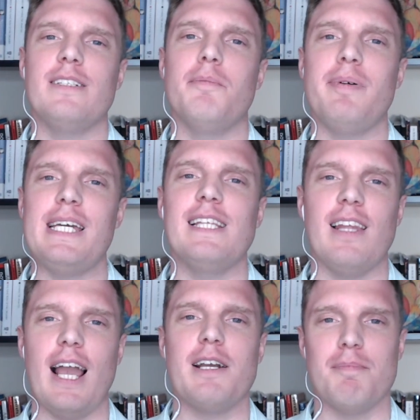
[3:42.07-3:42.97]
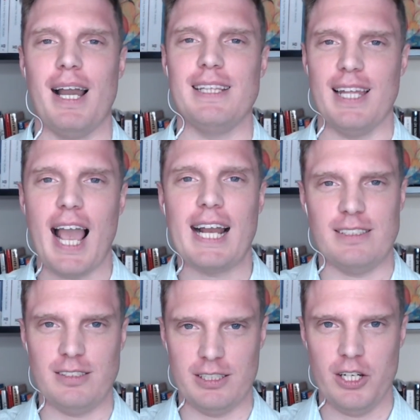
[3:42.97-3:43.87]
to be like my
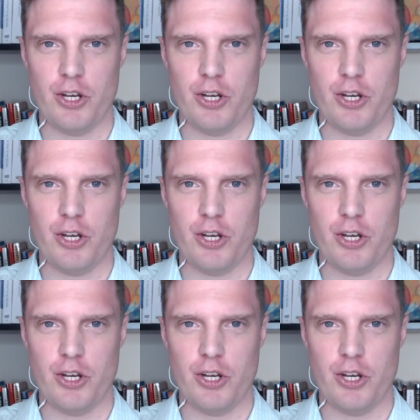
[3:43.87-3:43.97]
last